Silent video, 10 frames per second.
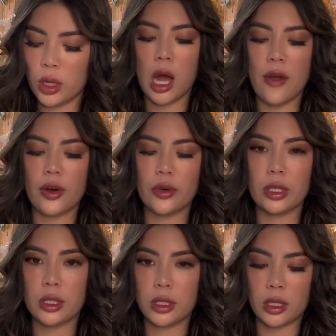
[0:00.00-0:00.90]
I've
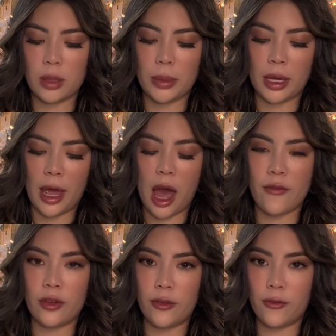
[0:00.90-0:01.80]
already seen it, but I
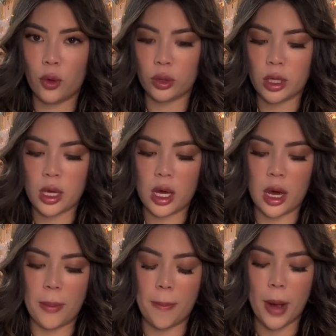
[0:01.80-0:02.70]
haven't fully
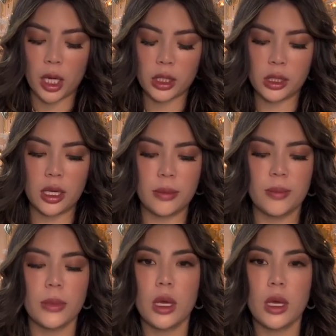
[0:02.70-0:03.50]
unboxed it.